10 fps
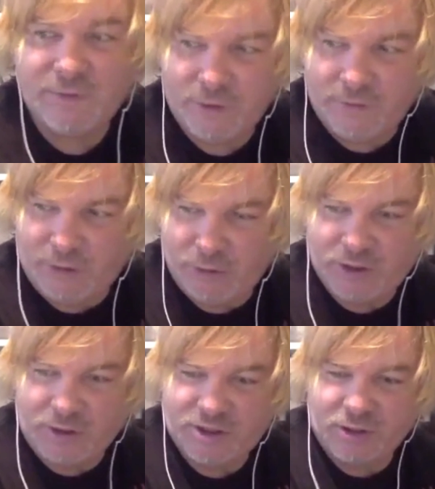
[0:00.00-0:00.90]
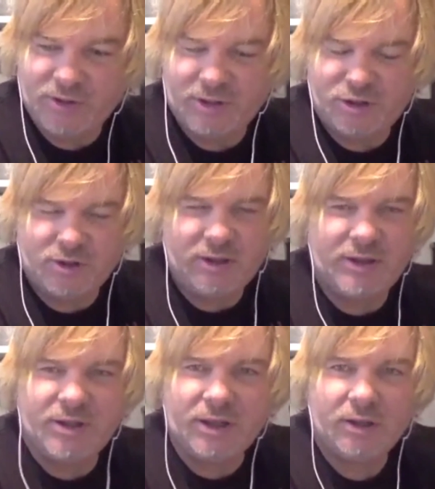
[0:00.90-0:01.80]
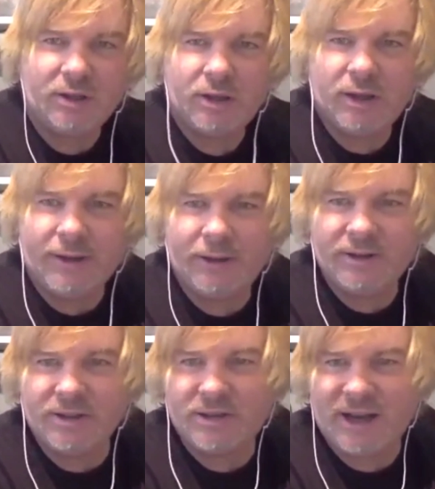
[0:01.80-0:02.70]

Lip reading: for the future. So it's a trilogy. It's a